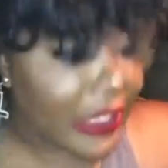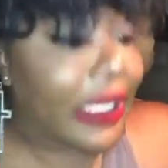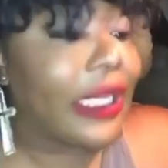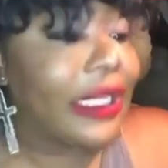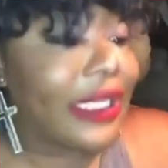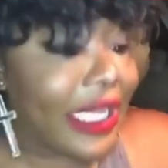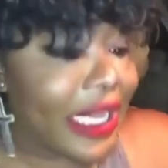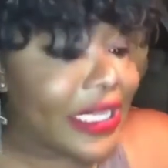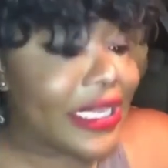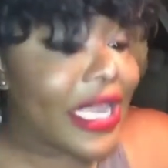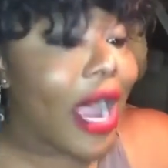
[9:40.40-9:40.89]

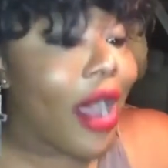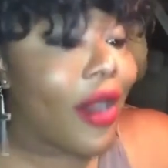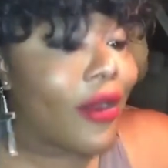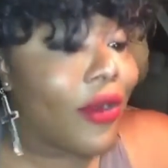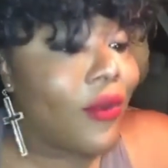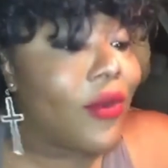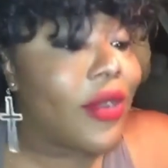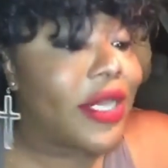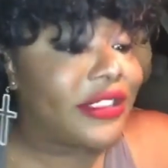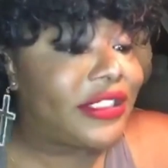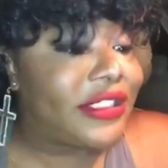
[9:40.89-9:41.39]
Yeah, y'all
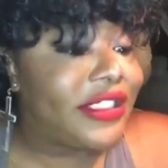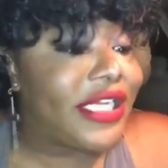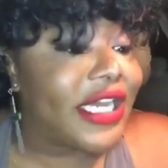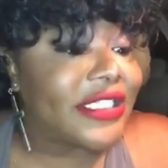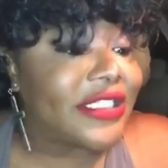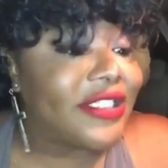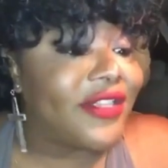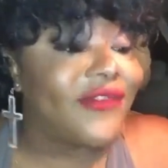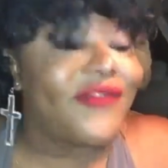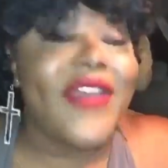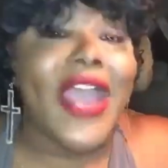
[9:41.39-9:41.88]
the ones
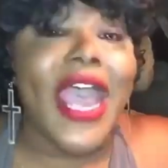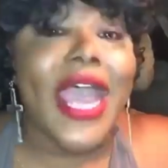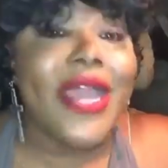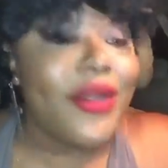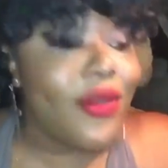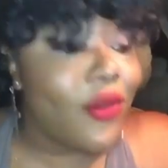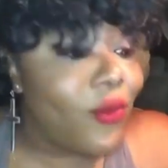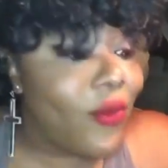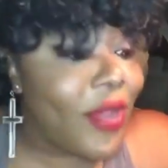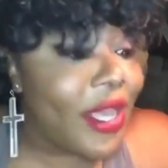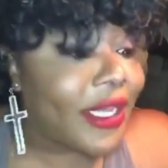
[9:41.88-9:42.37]

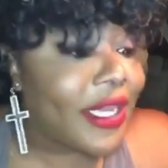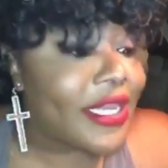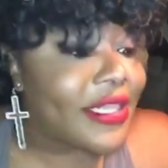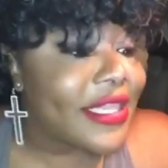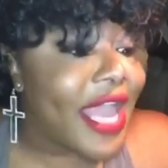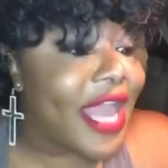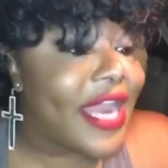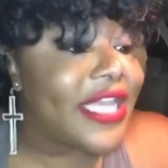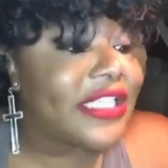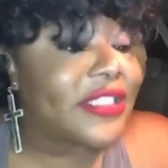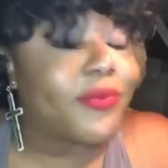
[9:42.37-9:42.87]
justifying the wicked.
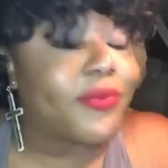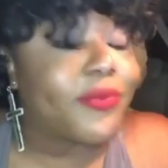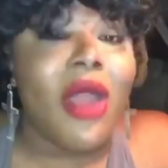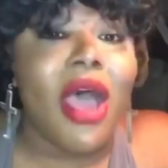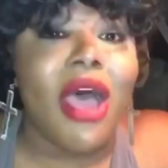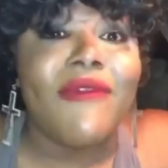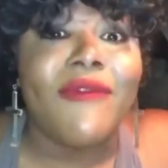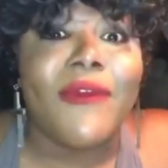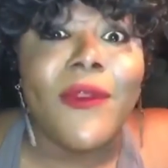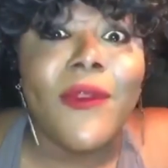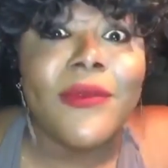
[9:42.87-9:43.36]
That is
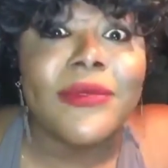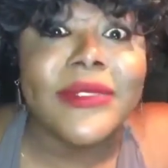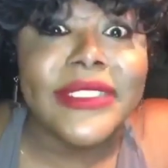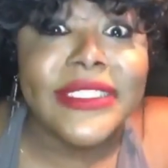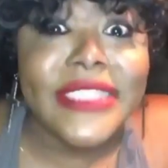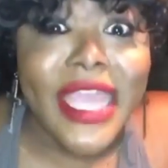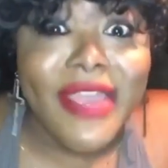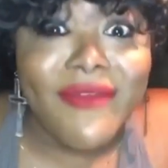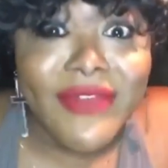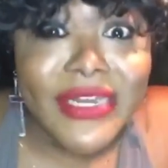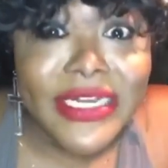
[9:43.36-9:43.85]
Proverbs
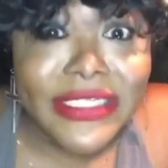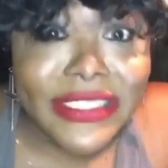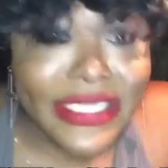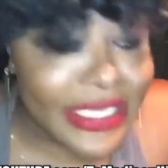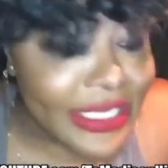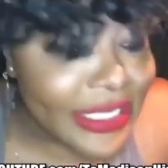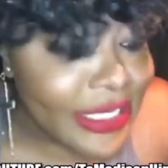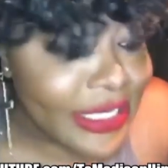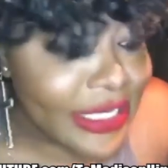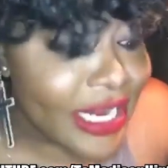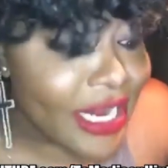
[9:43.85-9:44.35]

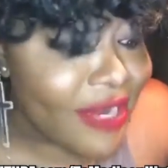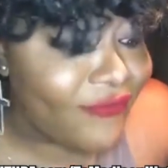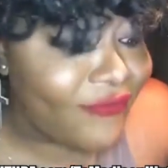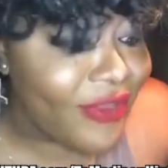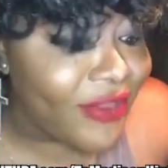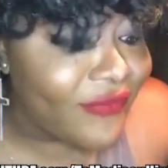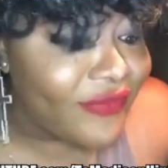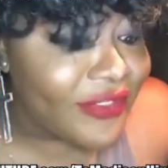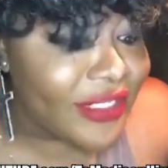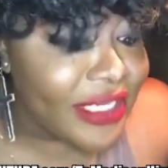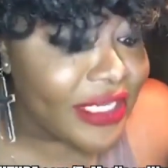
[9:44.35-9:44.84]
17 and
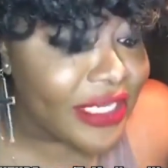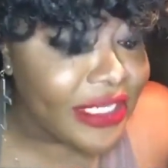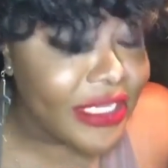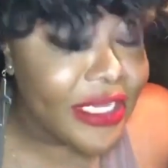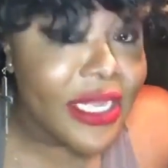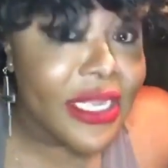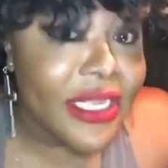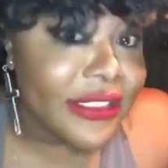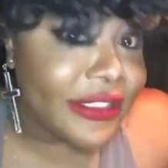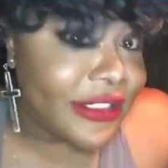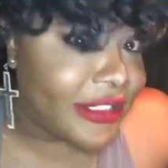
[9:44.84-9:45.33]
15.
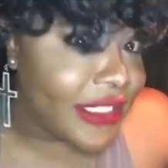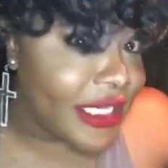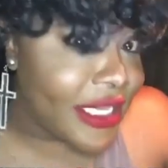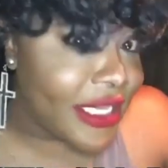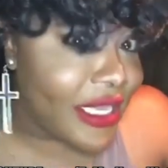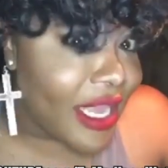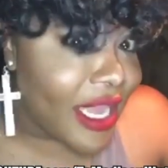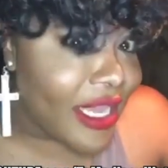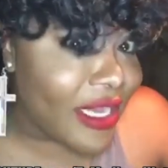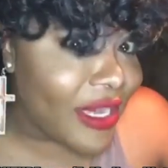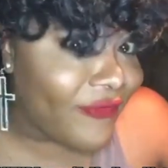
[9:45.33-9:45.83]
See
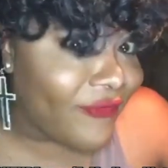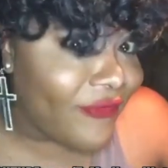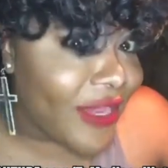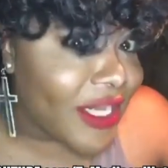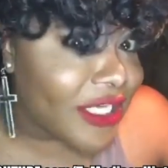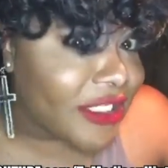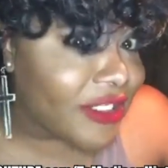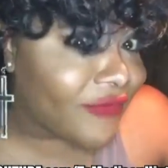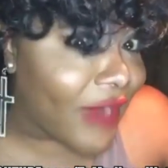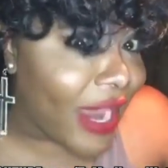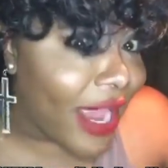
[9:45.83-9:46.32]
you at the
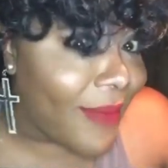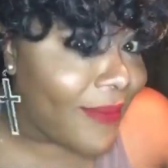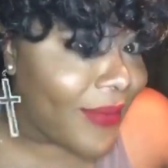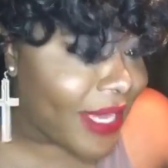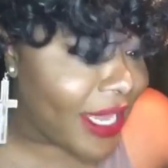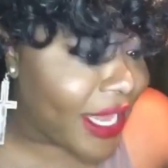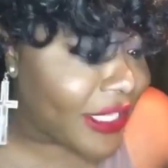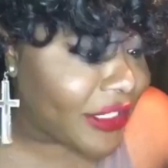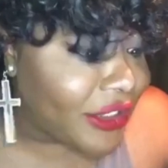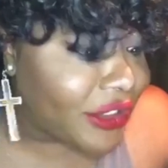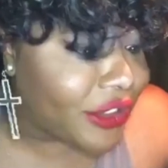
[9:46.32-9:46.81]
fish fry,
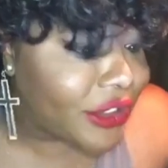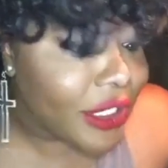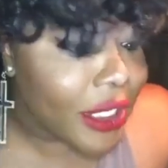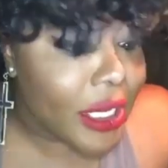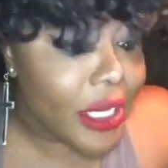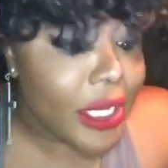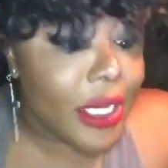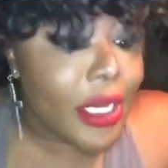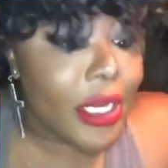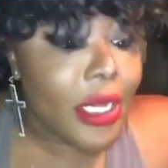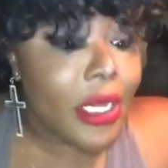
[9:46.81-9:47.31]
bitch. That
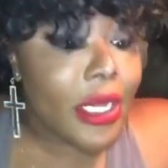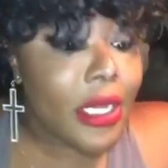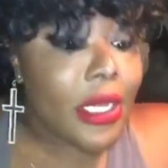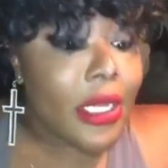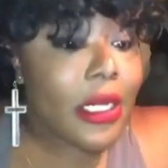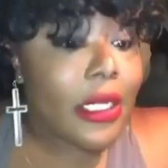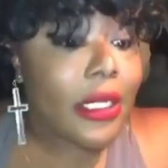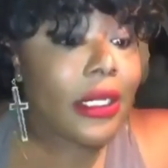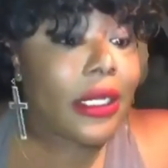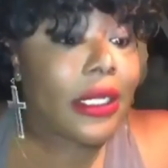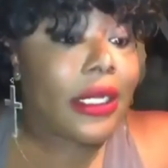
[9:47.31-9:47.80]
fish fry gonna
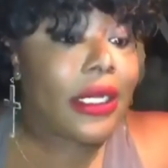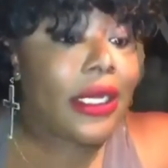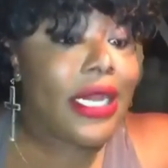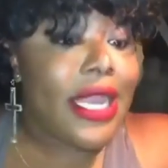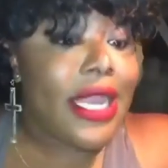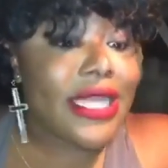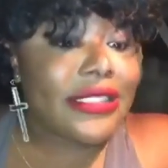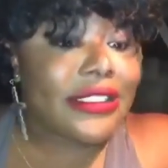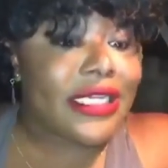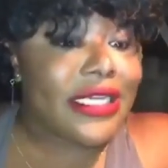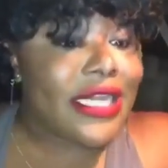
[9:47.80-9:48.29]
be swole.
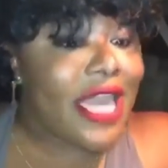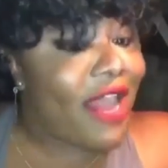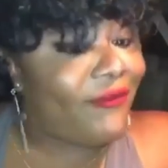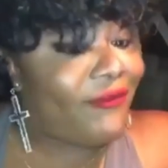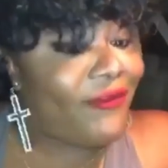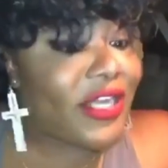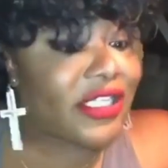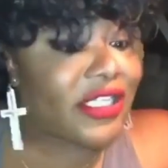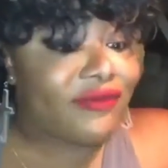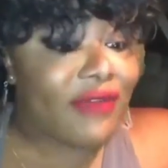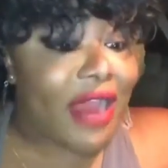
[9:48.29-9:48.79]
Listen, that
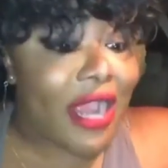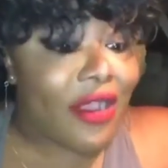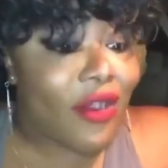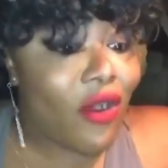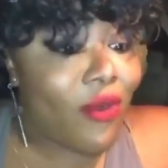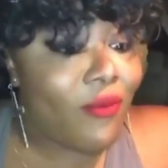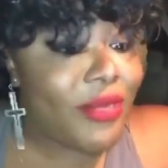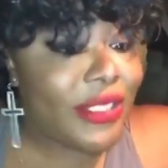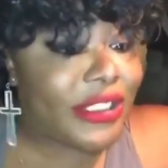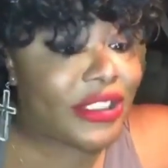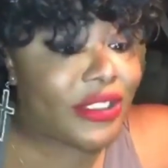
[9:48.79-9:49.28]
fish fry
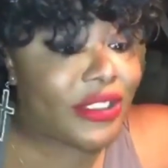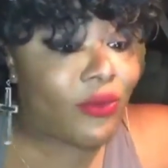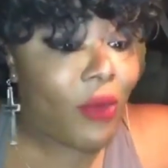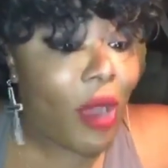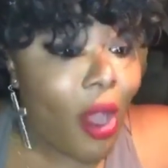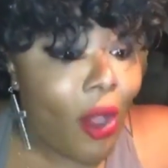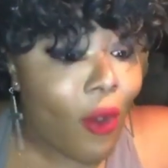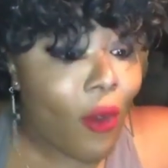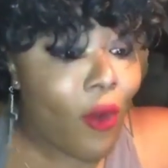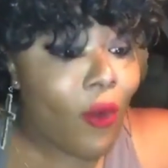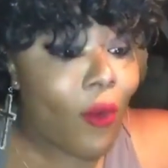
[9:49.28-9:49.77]
gonna be
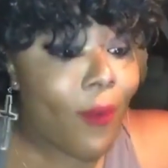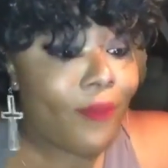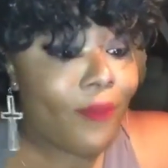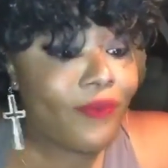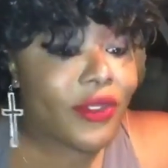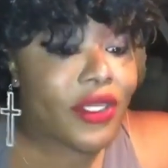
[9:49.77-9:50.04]
swole.